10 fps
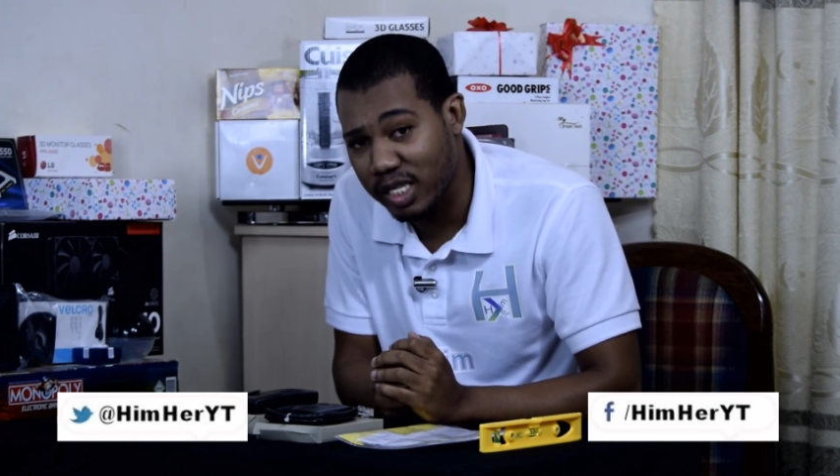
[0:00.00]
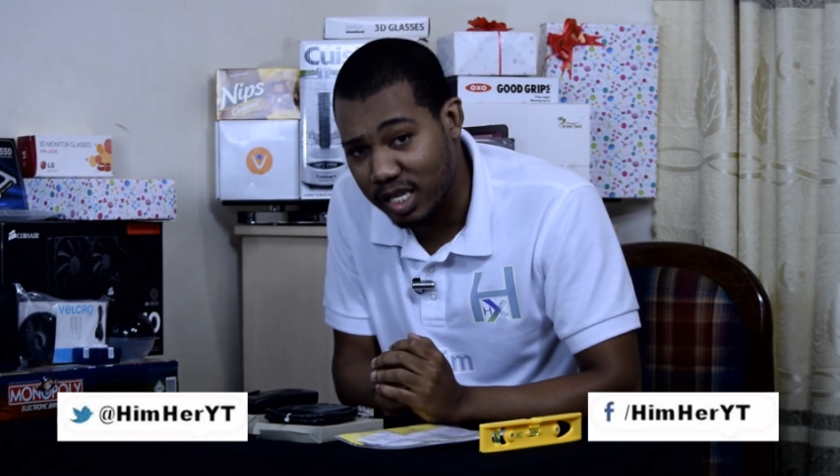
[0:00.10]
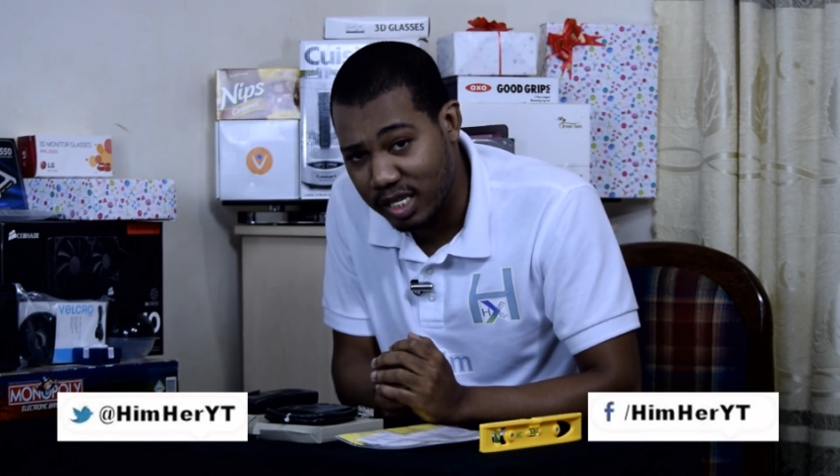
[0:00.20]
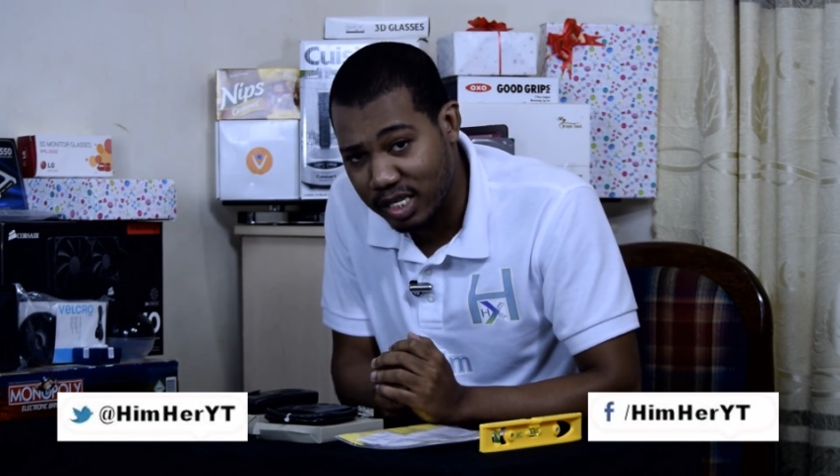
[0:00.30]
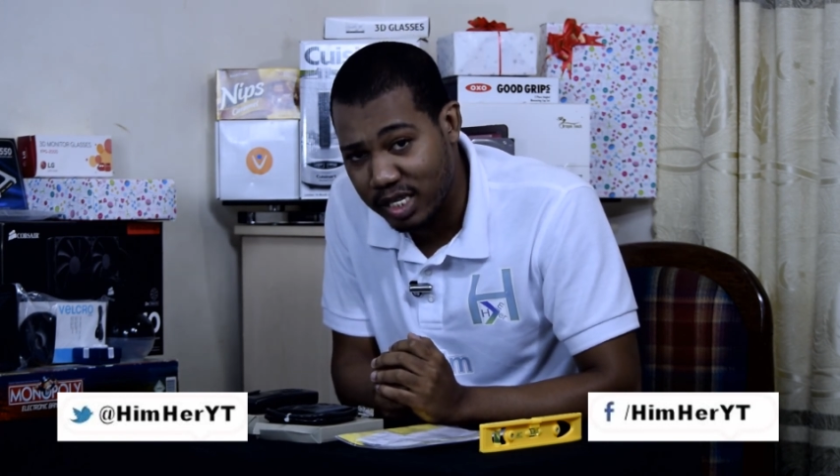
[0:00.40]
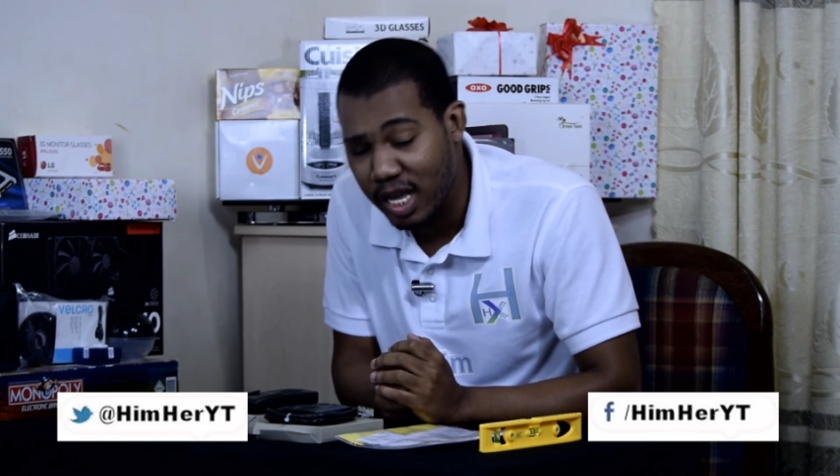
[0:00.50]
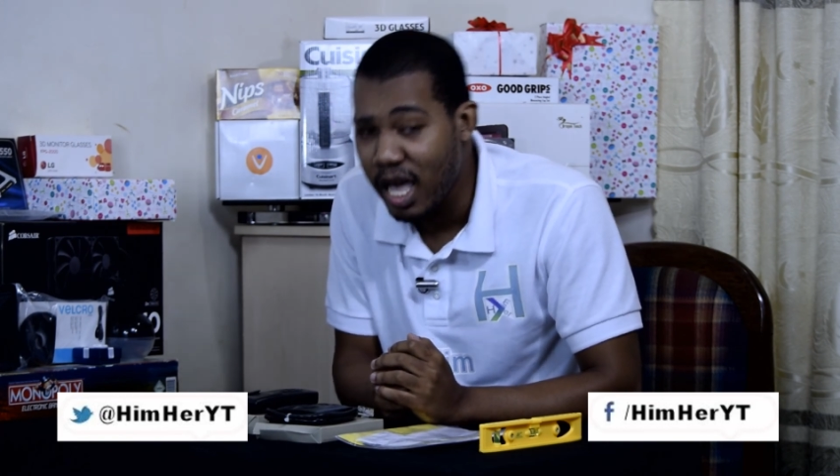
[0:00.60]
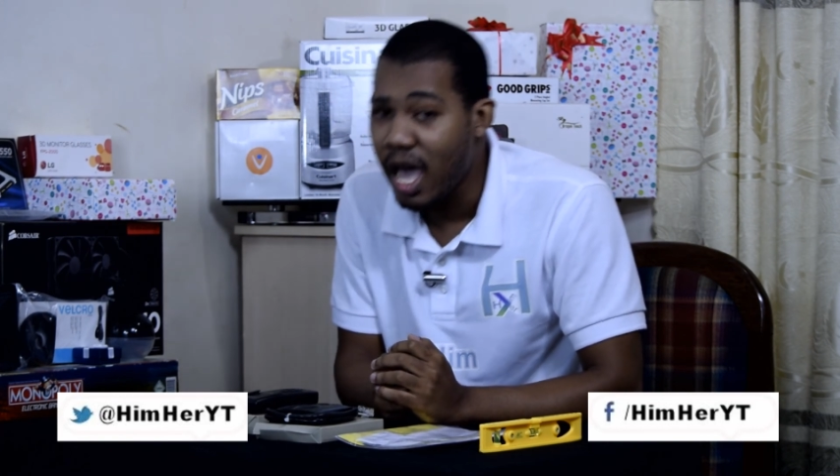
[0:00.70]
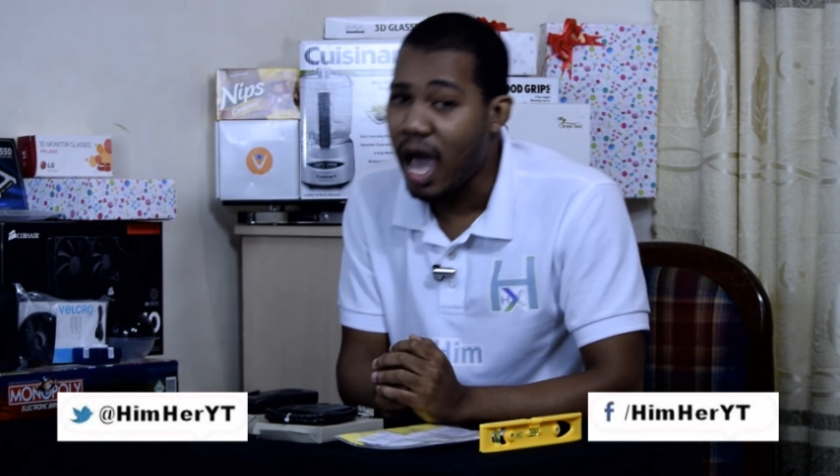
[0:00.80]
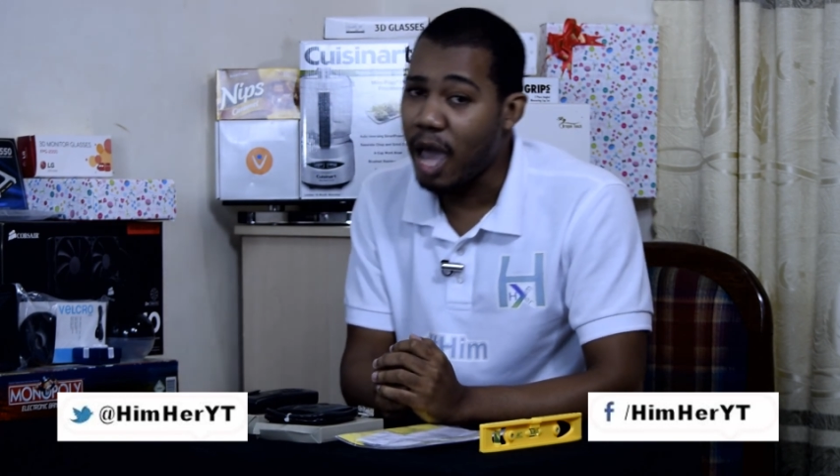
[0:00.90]
this.
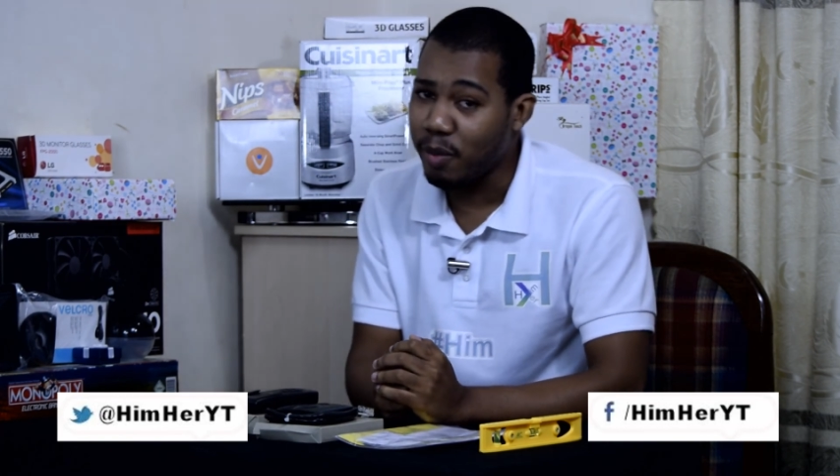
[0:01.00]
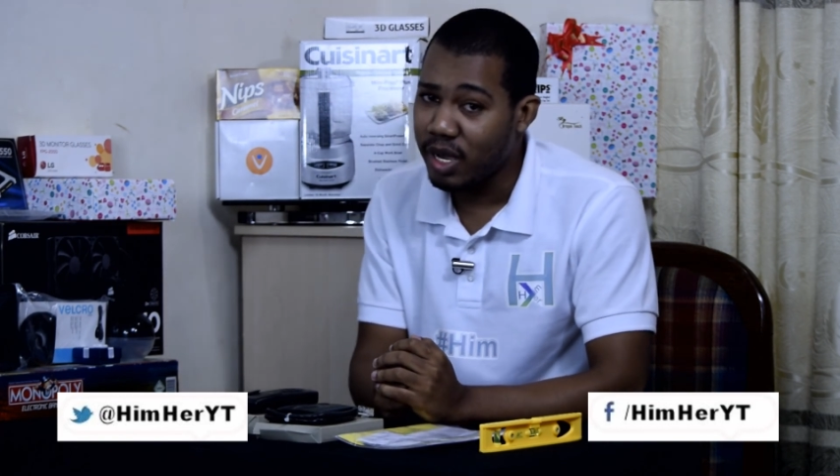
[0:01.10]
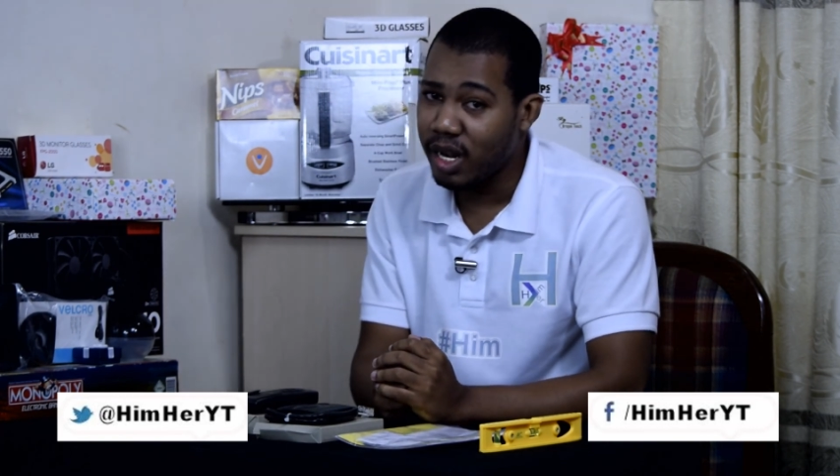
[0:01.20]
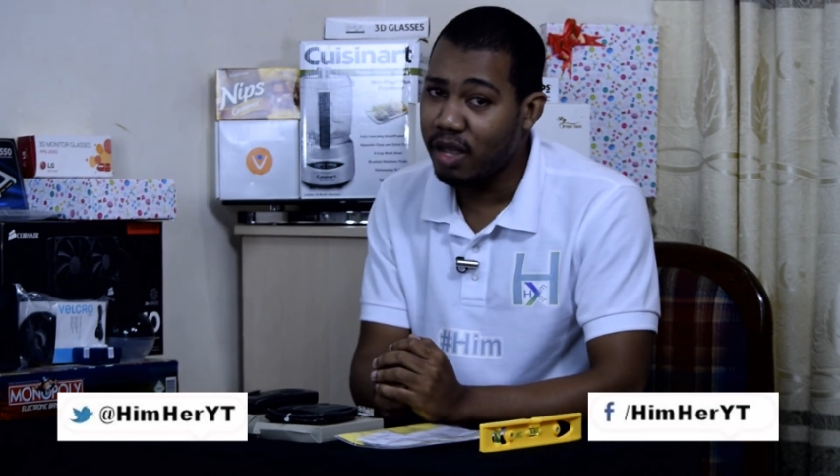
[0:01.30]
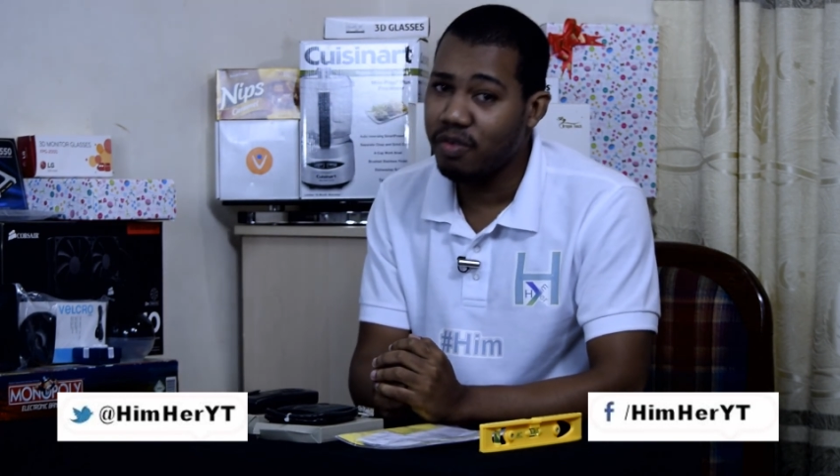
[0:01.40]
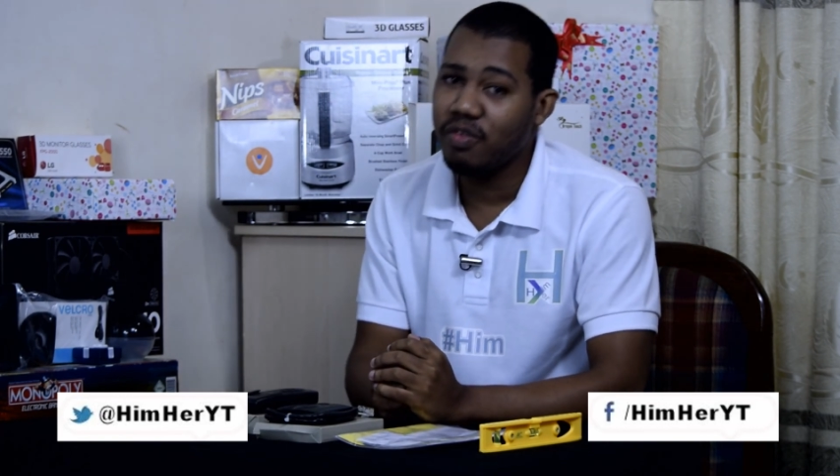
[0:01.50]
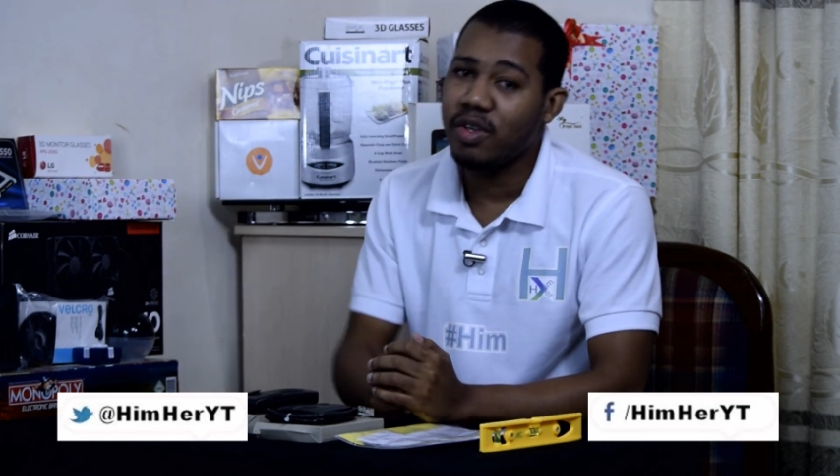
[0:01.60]
I'm Cliff.